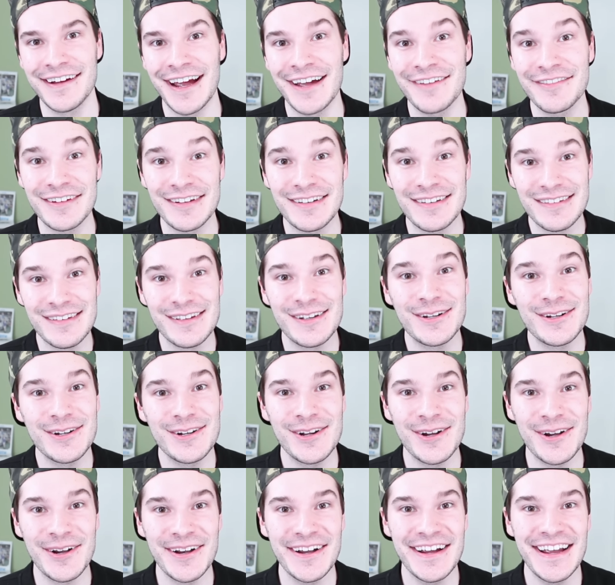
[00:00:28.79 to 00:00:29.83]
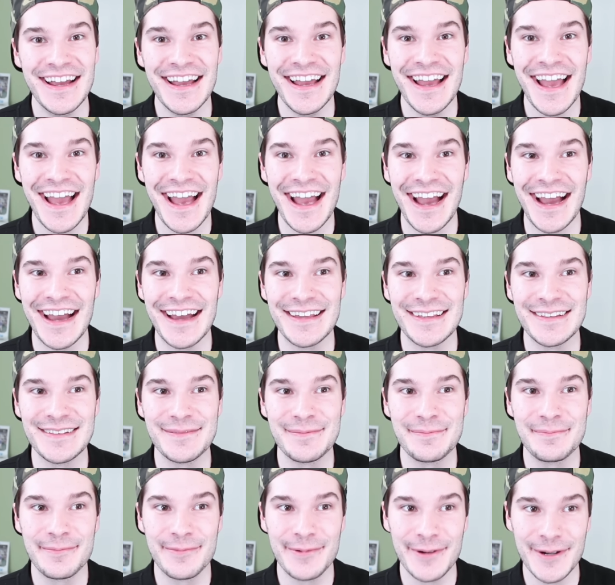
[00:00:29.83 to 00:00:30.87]
I've considered her as
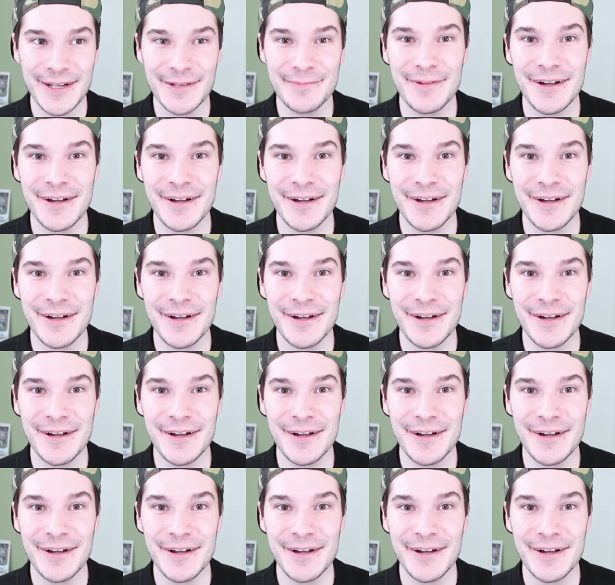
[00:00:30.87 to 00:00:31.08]
pretty